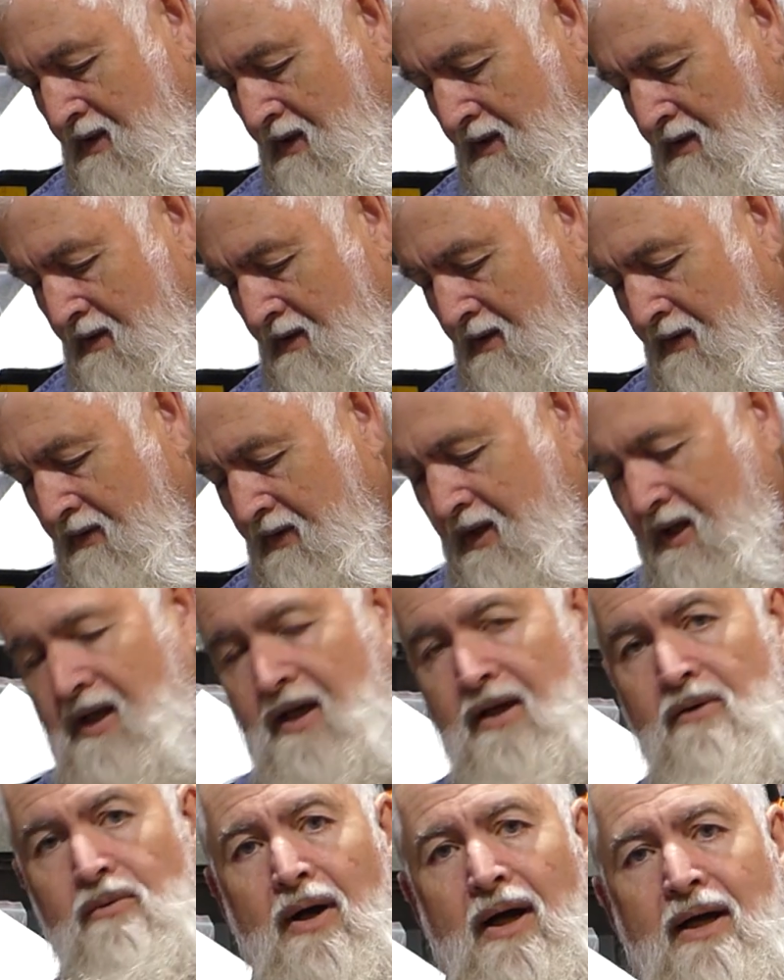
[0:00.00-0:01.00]
the
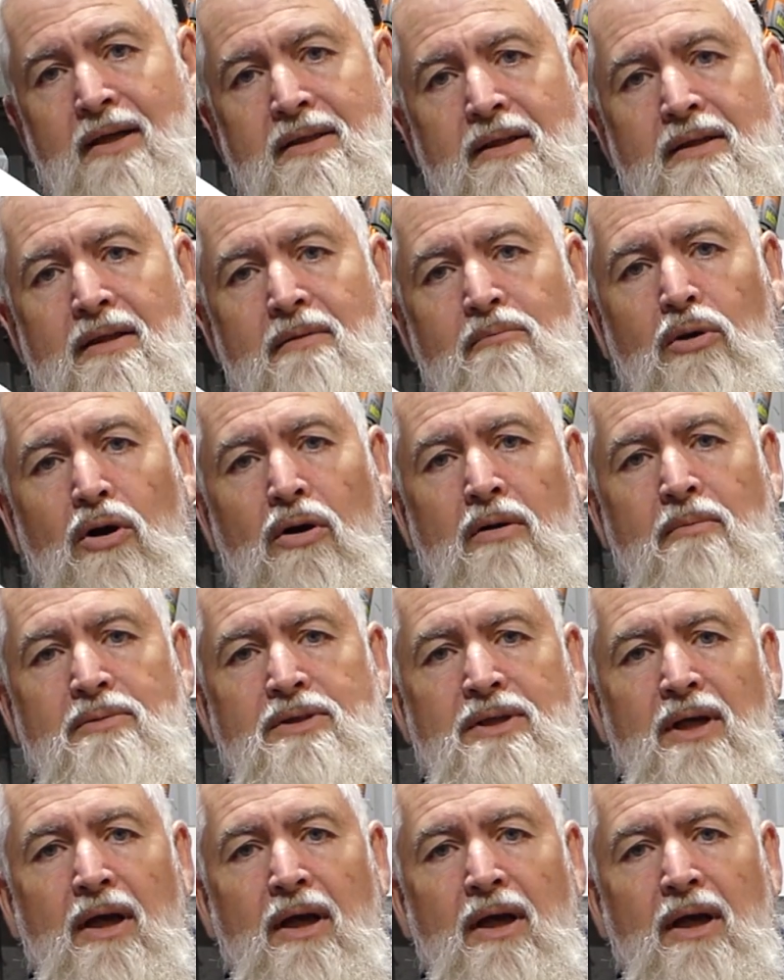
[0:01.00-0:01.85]
keyway's at the bottom.